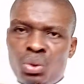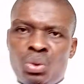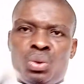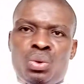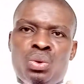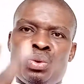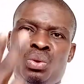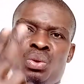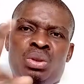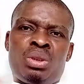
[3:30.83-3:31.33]

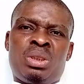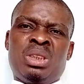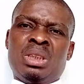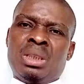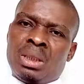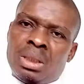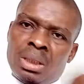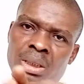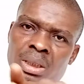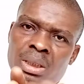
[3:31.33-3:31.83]
Use the
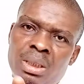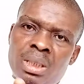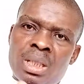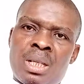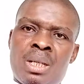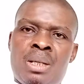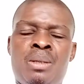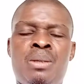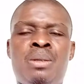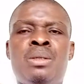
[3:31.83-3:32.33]
same
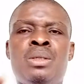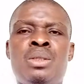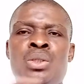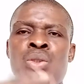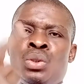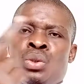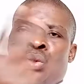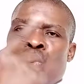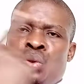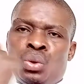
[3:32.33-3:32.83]
slang,
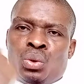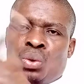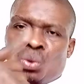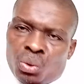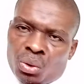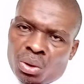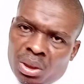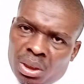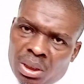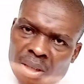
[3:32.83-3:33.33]

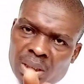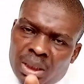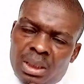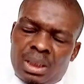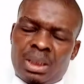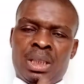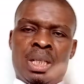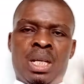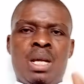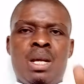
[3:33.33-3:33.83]

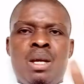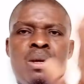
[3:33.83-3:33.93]
idioms,